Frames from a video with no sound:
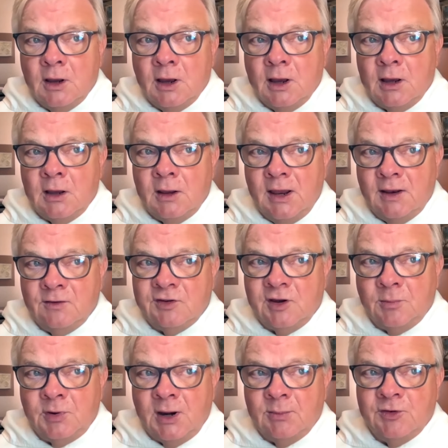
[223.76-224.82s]
And
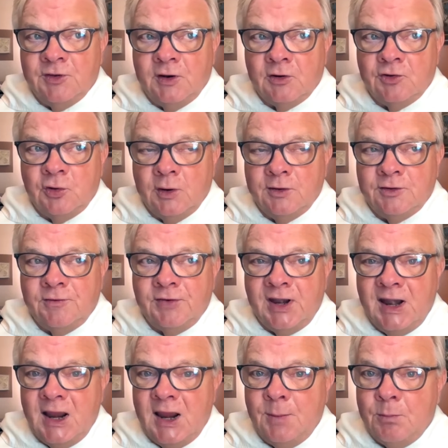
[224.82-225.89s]
sometimes their choice of a
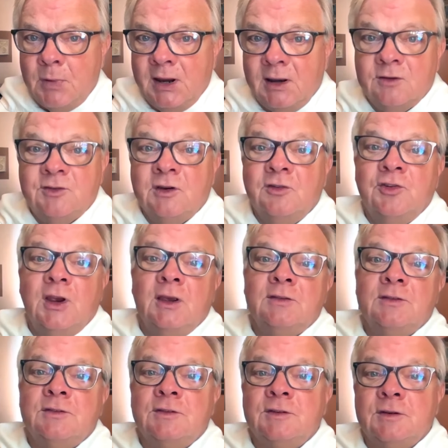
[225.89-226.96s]
name might
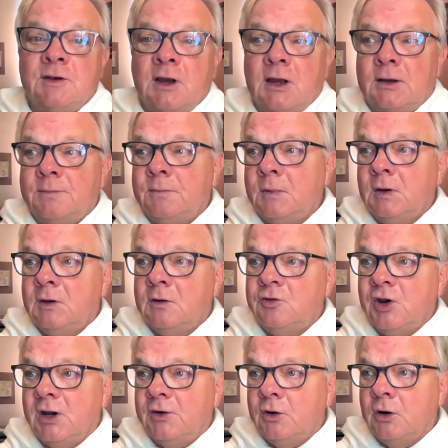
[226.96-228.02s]
suggest
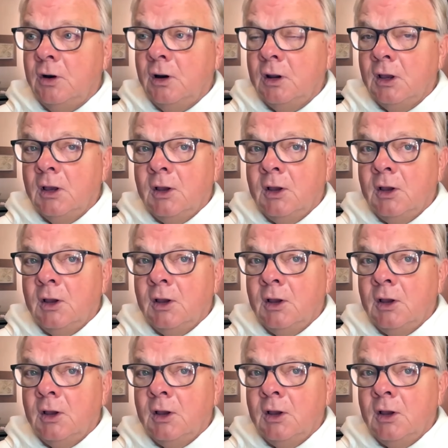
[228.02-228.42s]
gender.